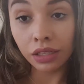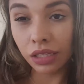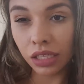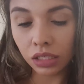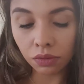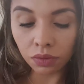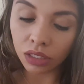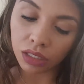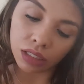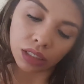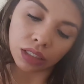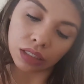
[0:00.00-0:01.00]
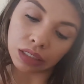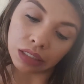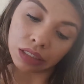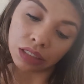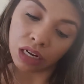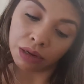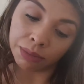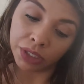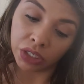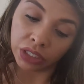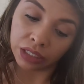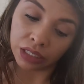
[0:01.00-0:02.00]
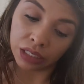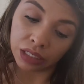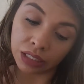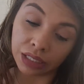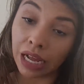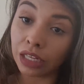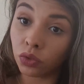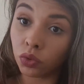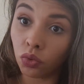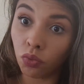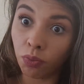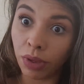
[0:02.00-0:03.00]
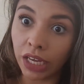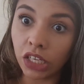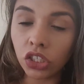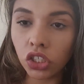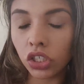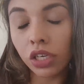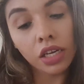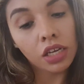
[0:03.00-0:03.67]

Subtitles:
this one it's in number 6 Natural Beige.